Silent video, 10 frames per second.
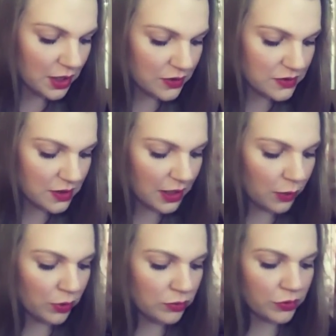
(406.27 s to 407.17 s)
So they
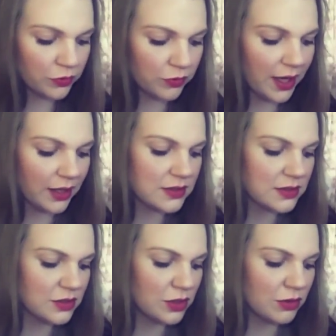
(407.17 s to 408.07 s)
will
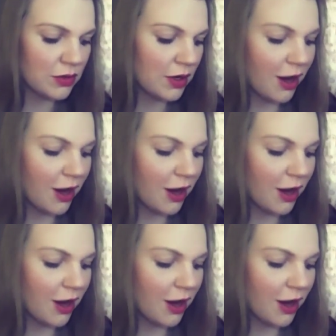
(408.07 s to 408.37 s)
reflect to